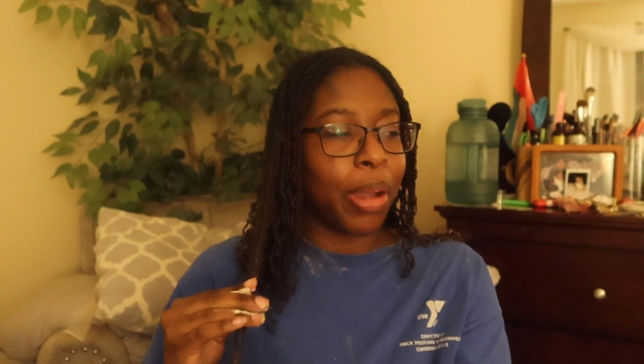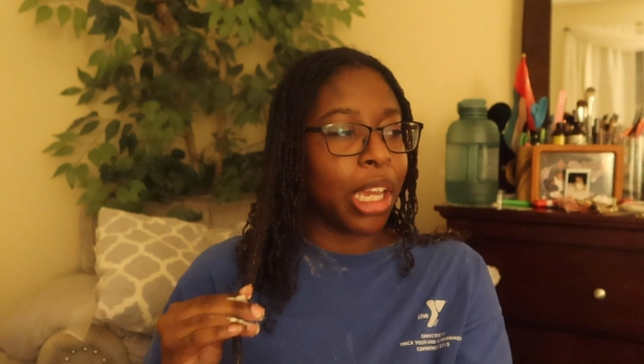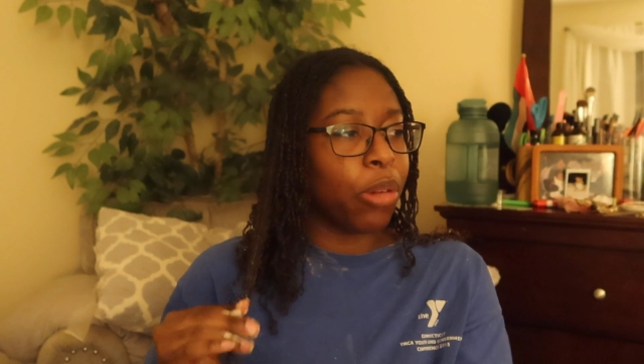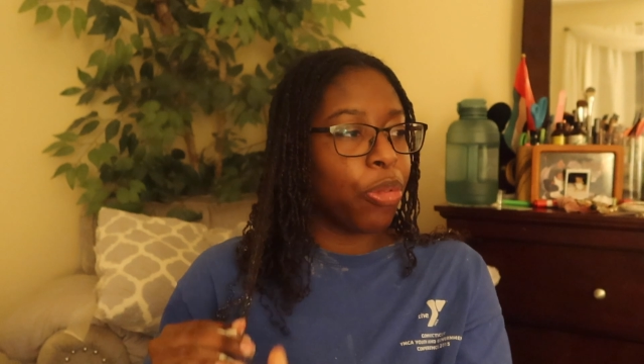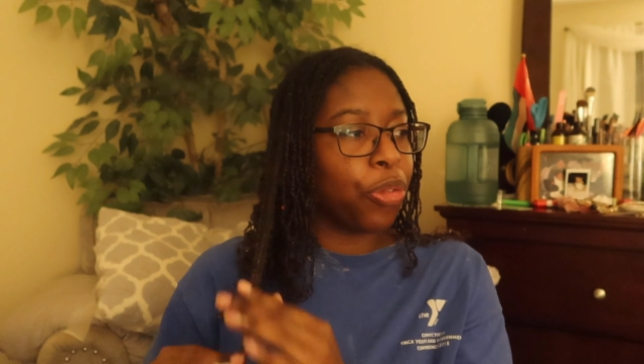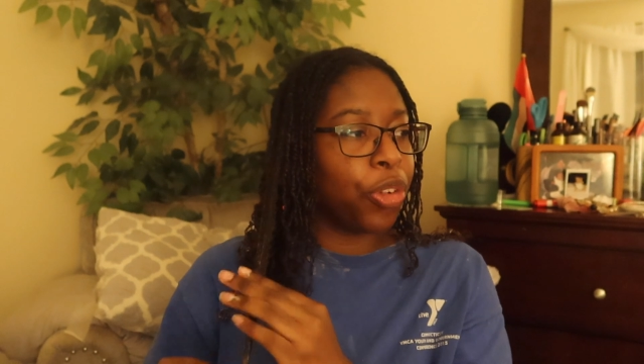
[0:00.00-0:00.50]
I get
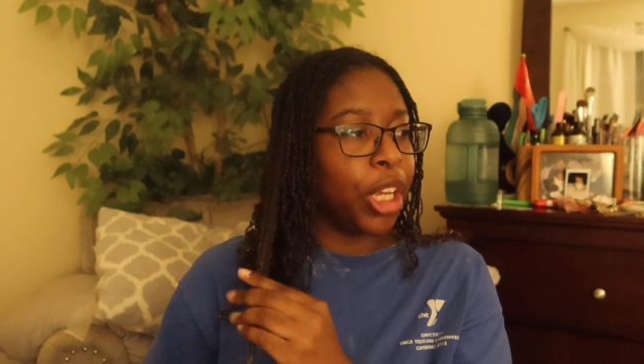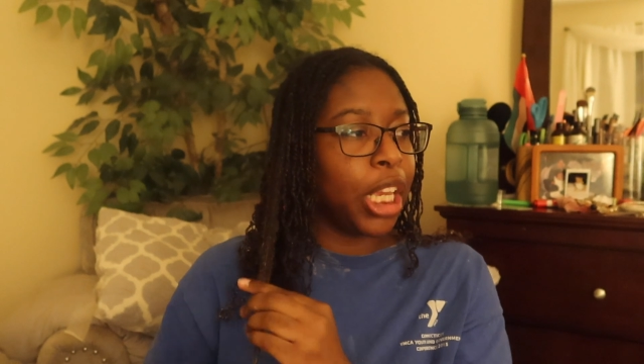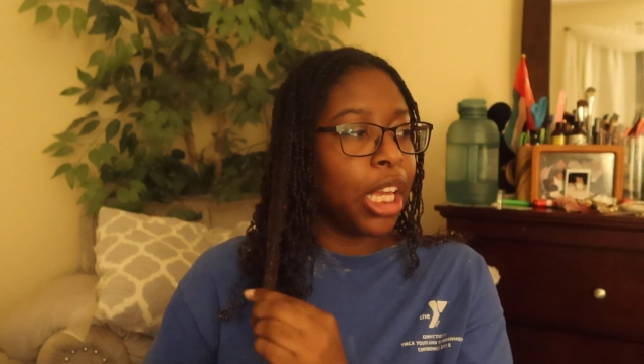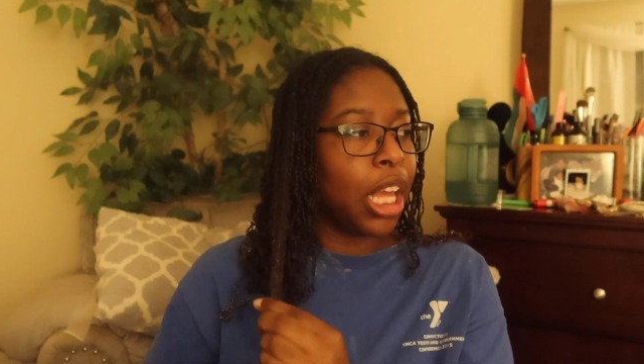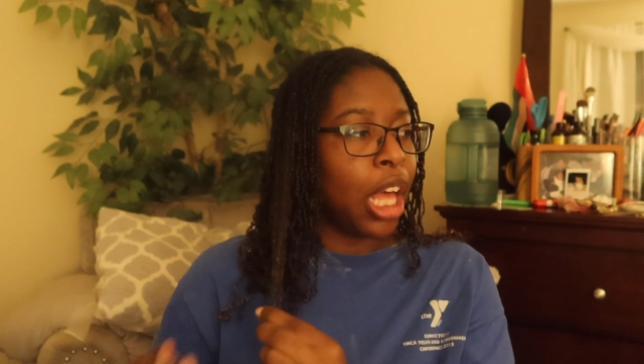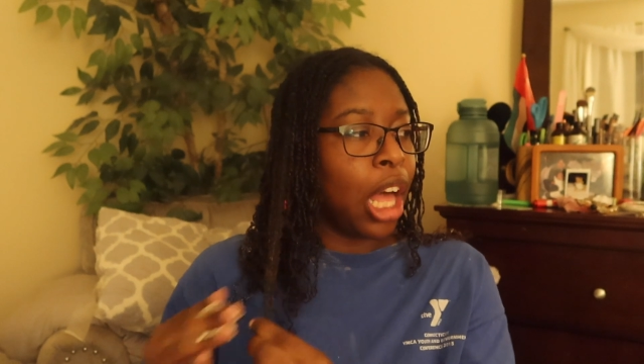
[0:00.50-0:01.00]
them for
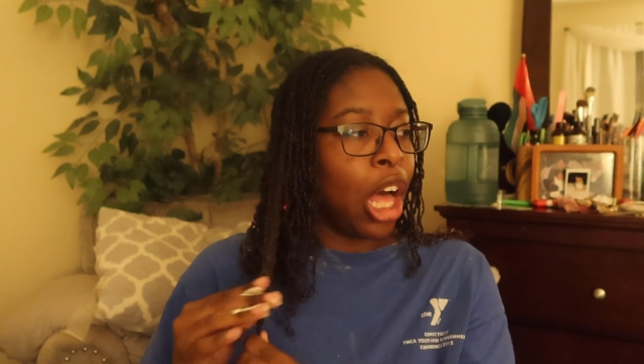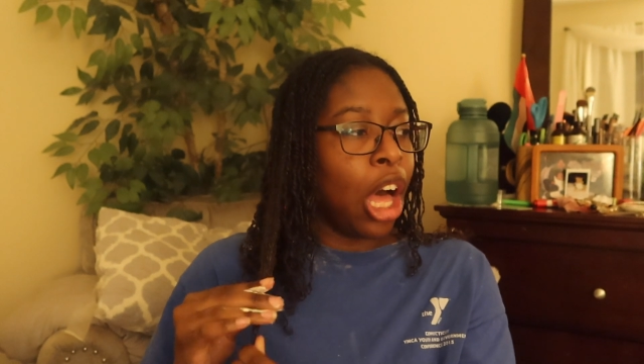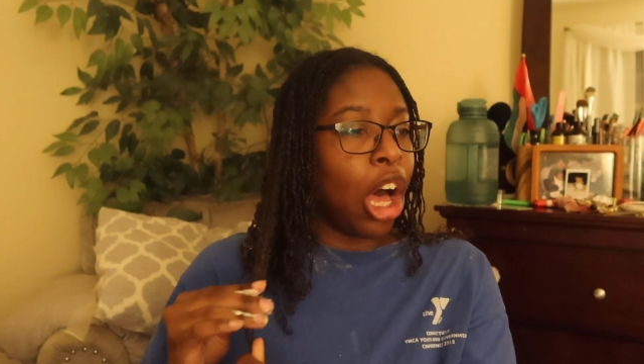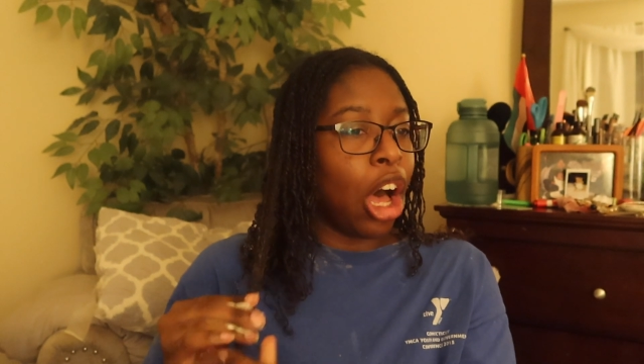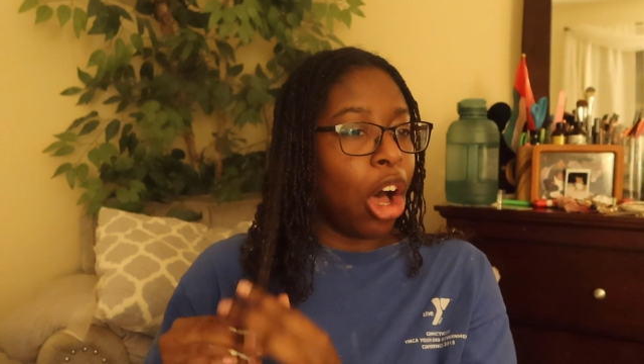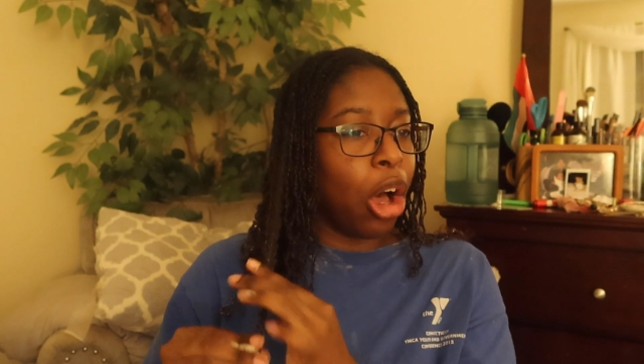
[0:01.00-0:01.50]
free.
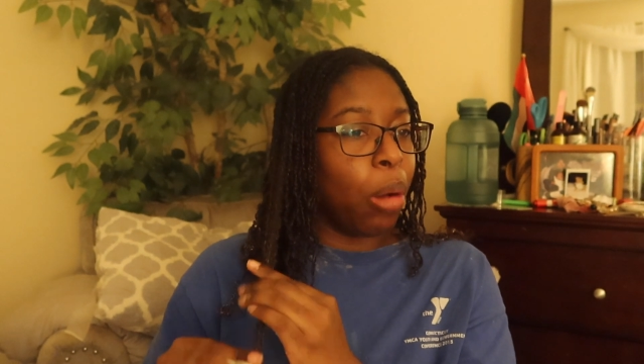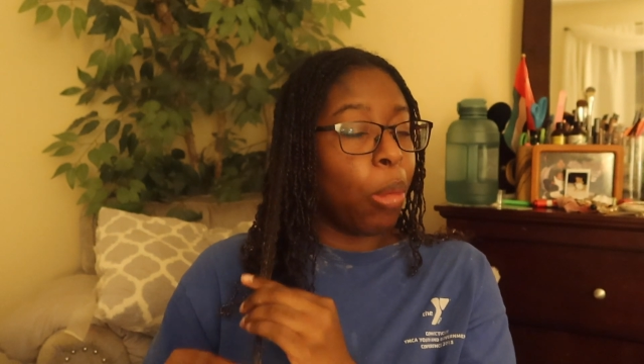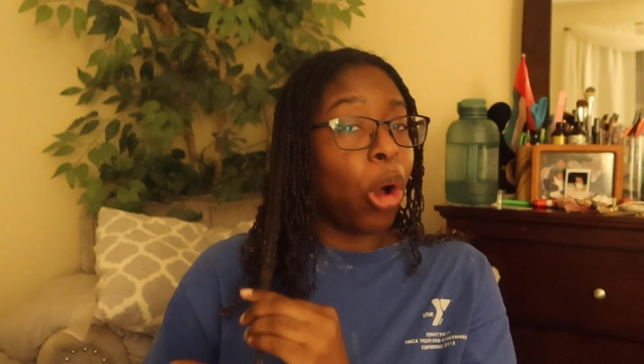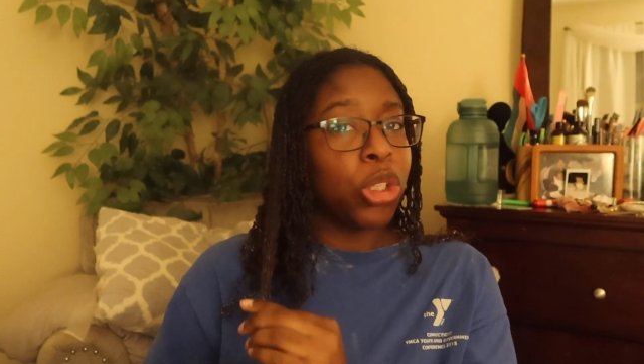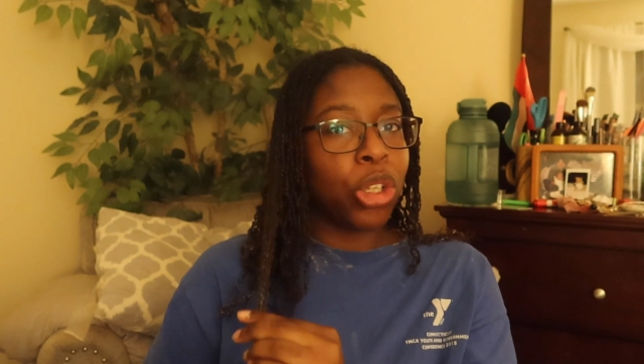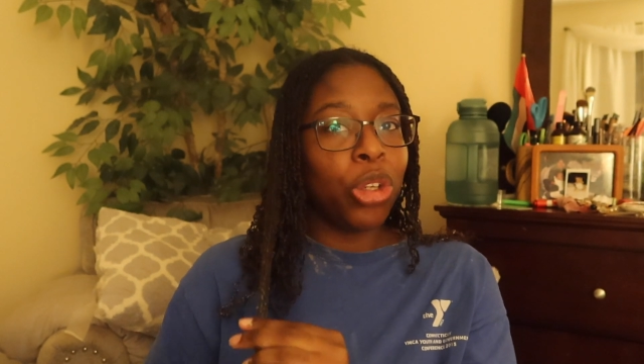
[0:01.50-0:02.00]
Also,